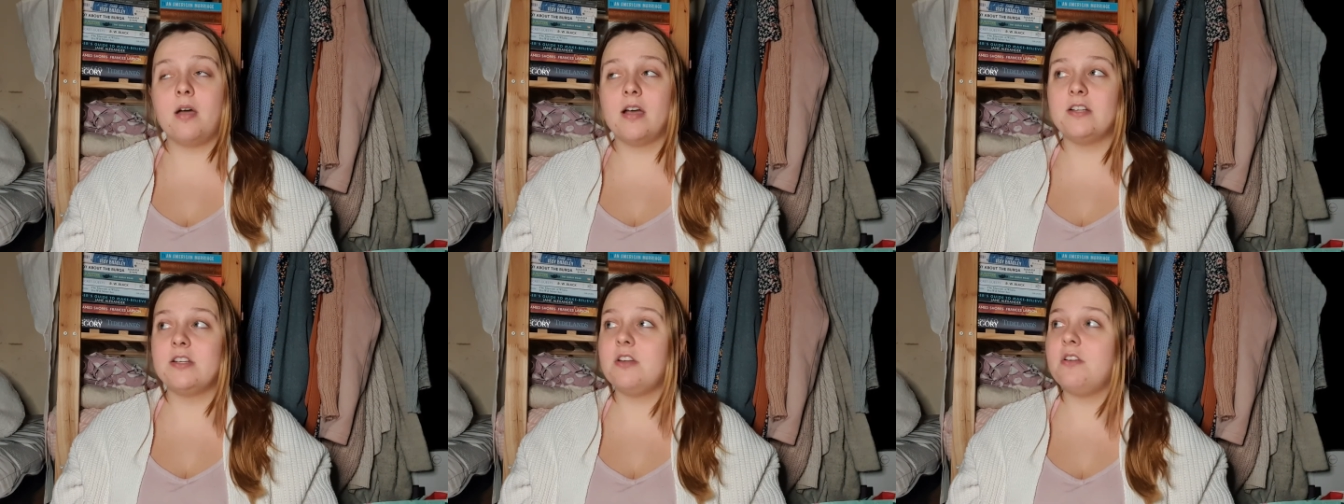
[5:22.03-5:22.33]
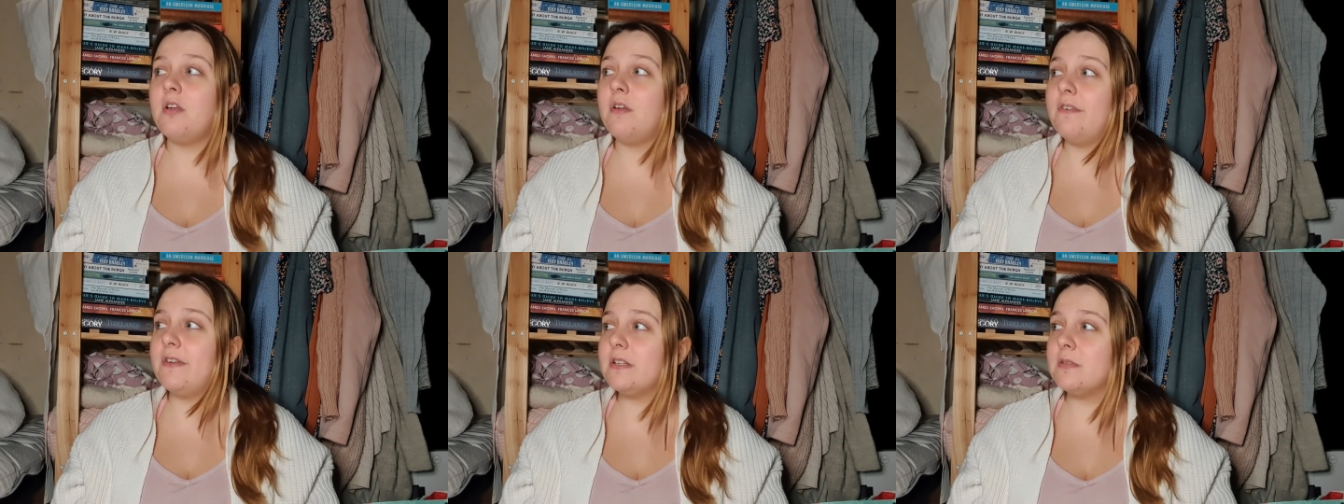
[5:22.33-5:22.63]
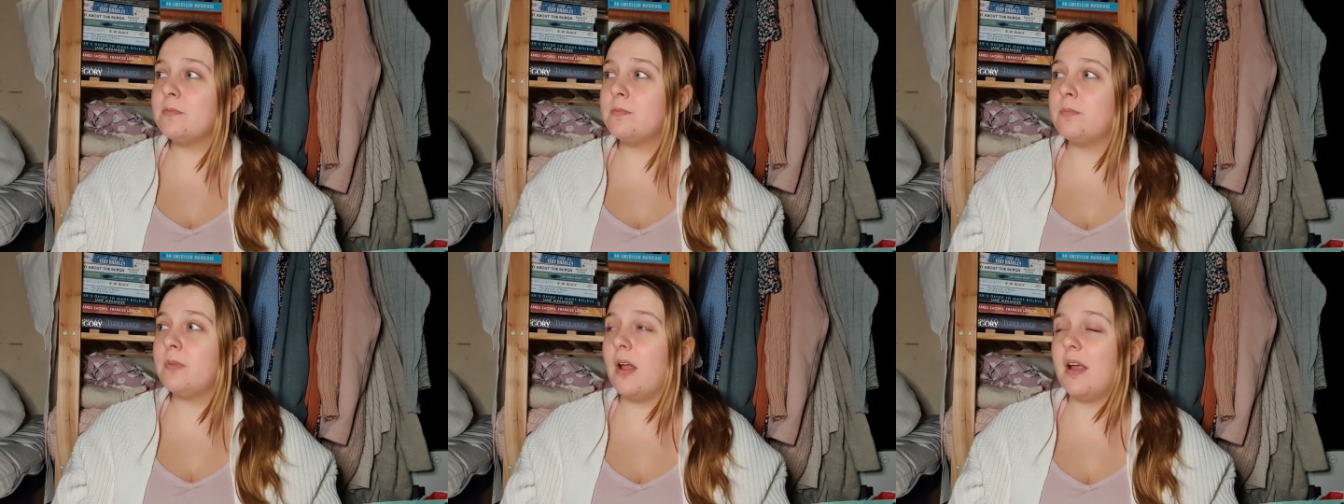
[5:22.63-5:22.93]
I don't know if
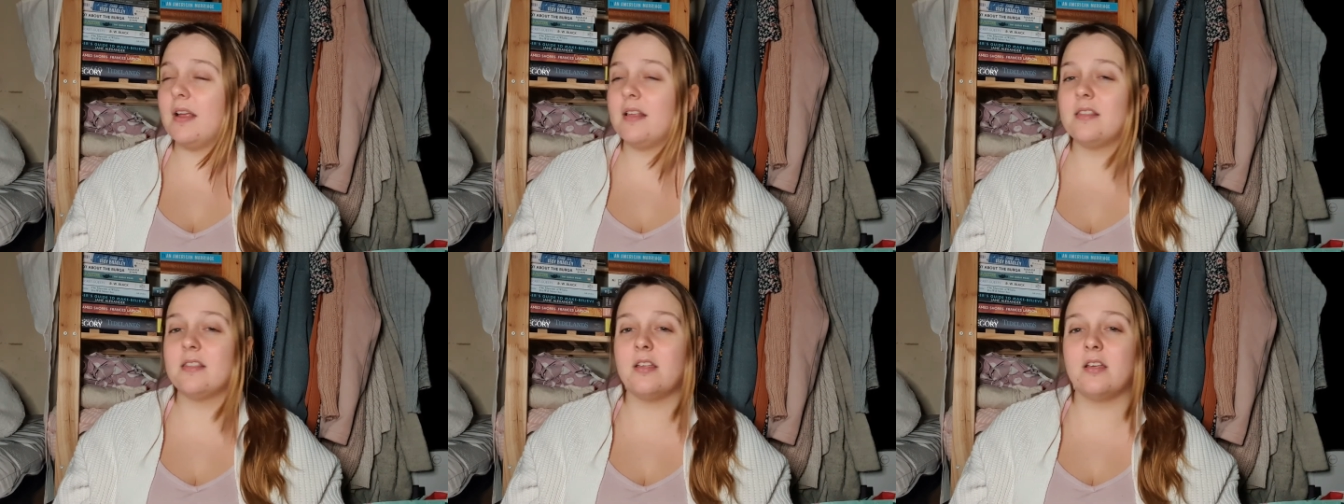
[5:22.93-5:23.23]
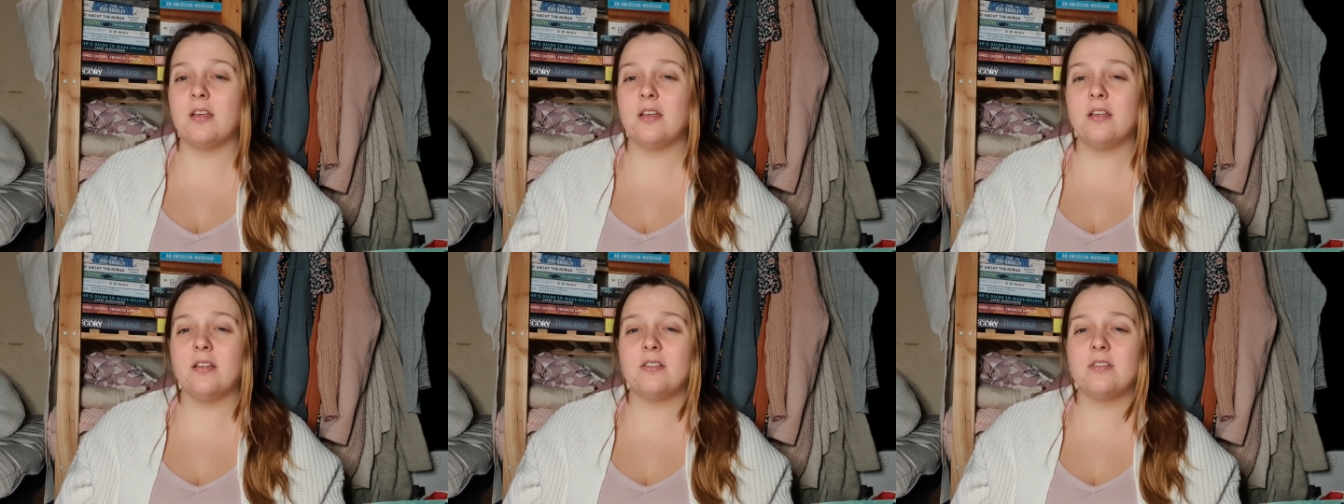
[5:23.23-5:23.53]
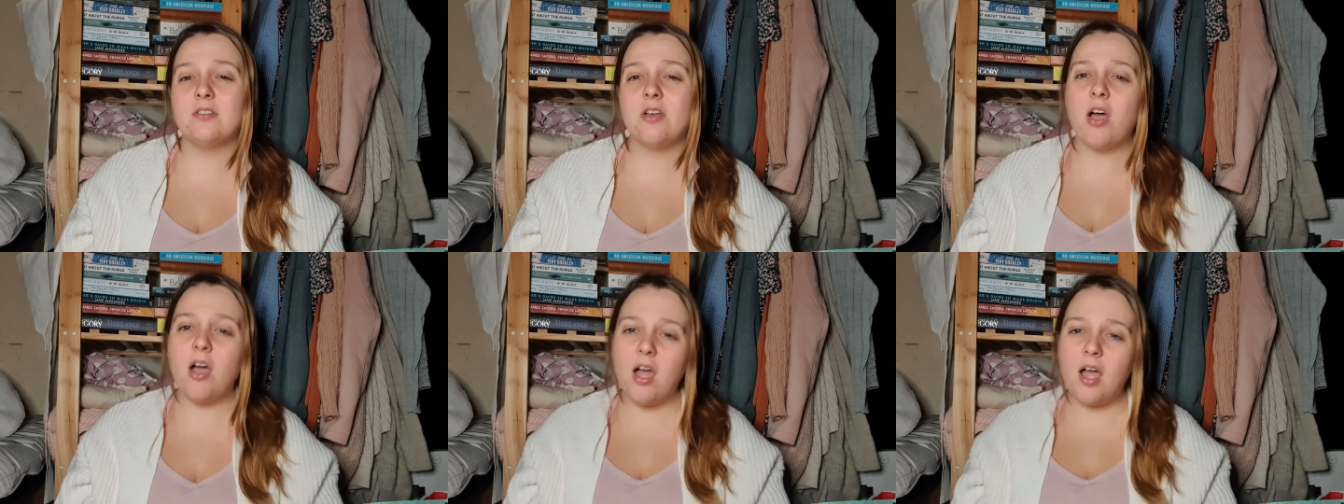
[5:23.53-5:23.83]
it's like the
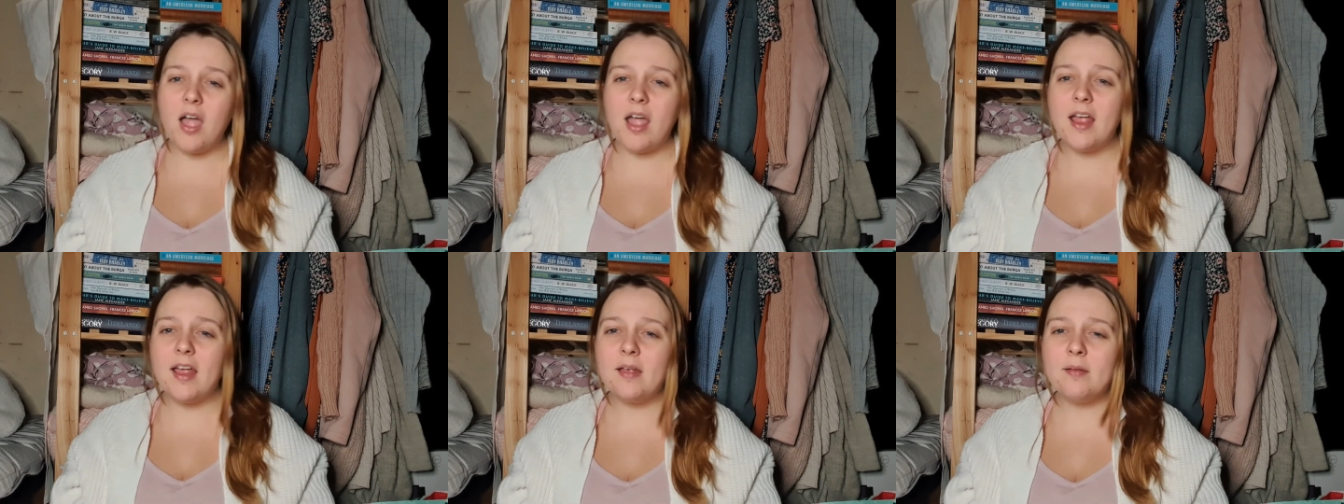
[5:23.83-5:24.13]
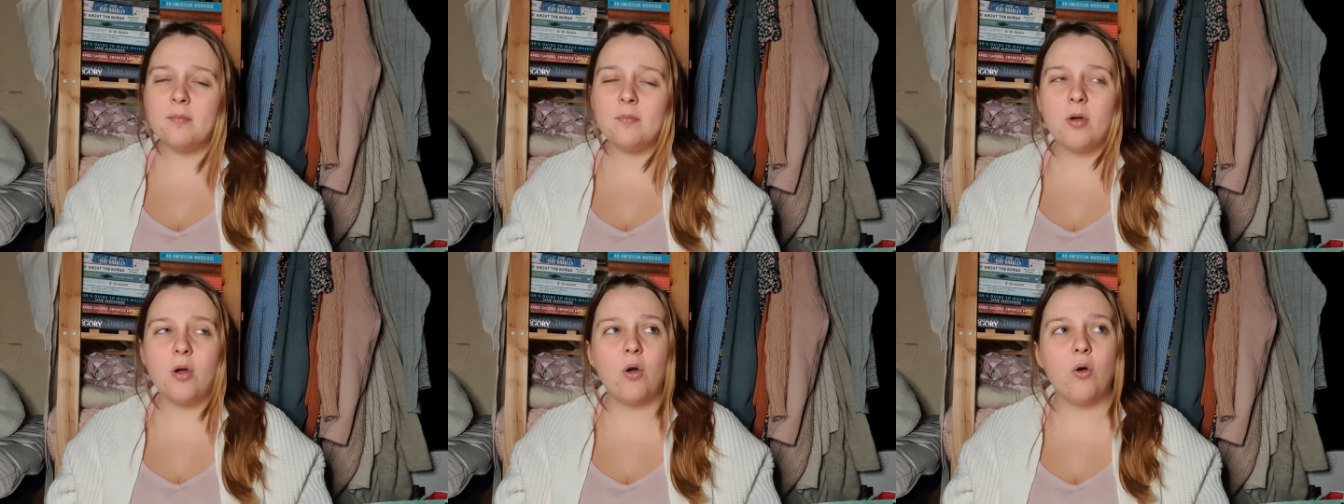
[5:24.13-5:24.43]
time